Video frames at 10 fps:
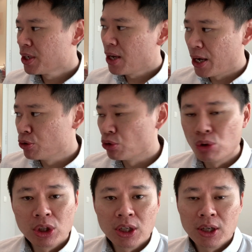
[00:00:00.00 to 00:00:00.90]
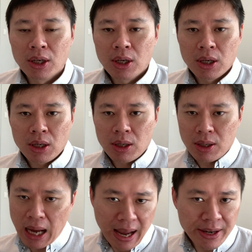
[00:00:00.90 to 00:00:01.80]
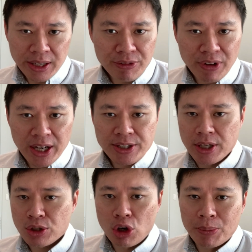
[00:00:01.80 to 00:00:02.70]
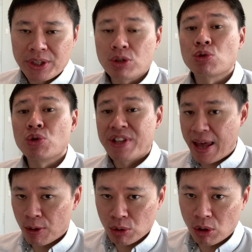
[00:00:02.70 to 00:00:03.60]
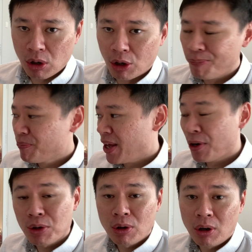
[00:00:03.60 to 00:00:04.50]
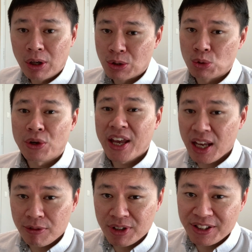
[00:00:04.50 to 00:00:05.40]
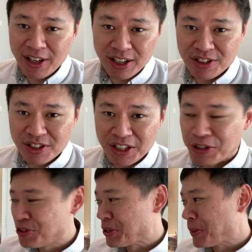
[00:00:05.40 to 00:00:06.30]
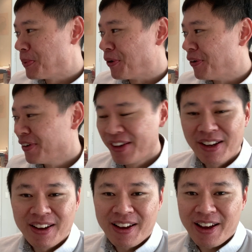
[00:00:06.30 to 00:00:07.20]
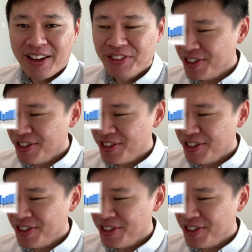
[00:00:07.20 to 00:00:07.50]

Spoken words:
I don't know. Another vice that's common is also in alcohol. Alcohol is also heavily taxed in Singapore. And